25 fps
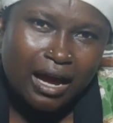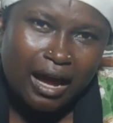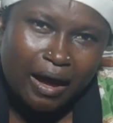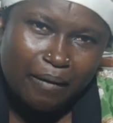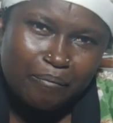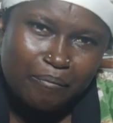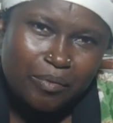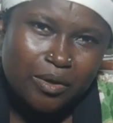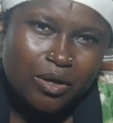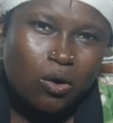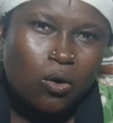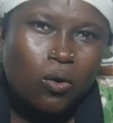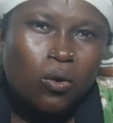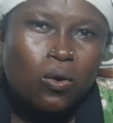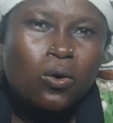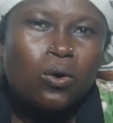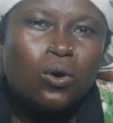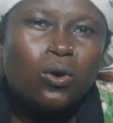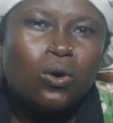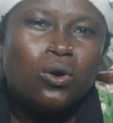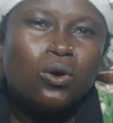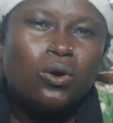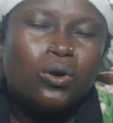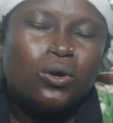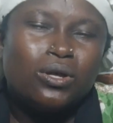happy, or
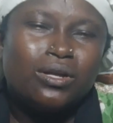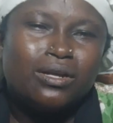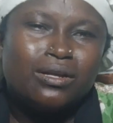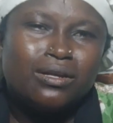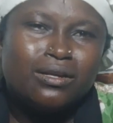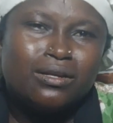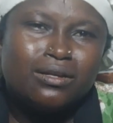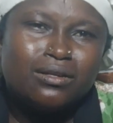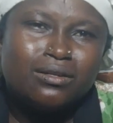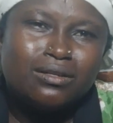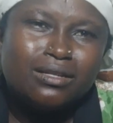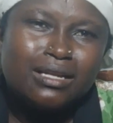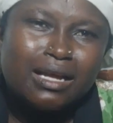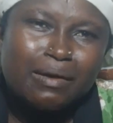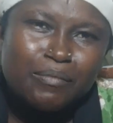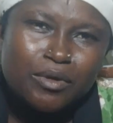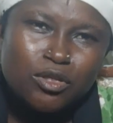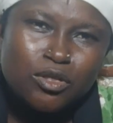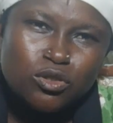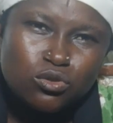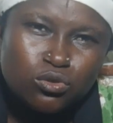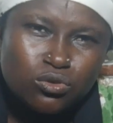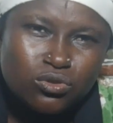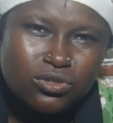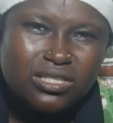let
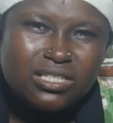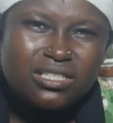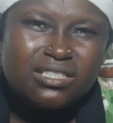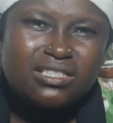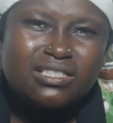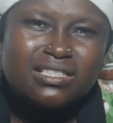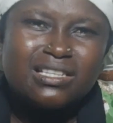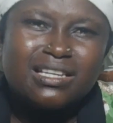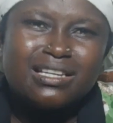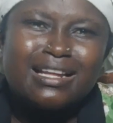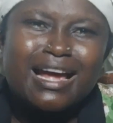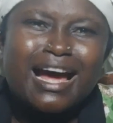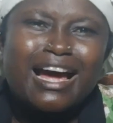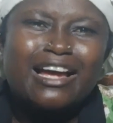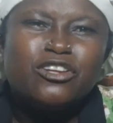me do this thing.